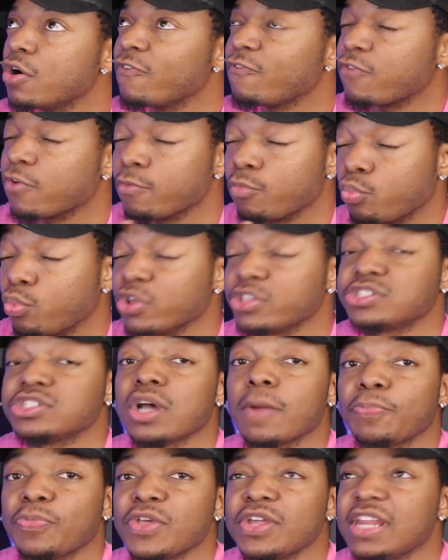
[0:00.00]
with
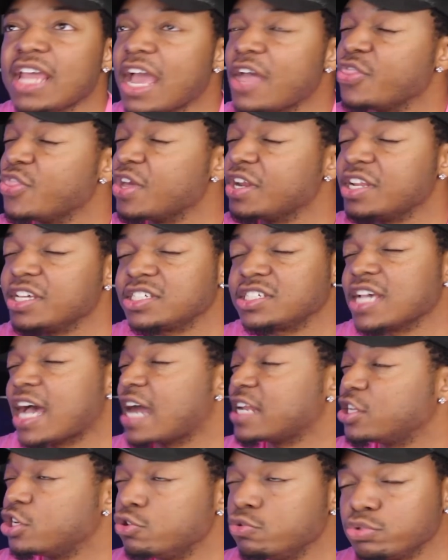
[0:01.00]
something and then
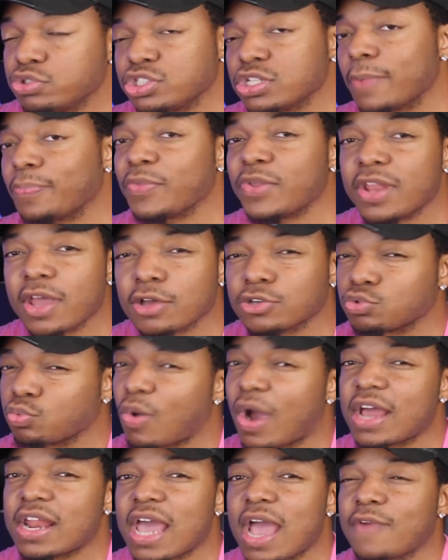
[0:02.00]
decide to do something else
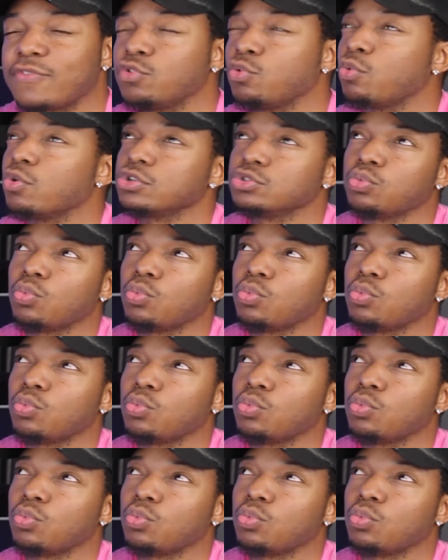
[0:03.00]
right afterwards.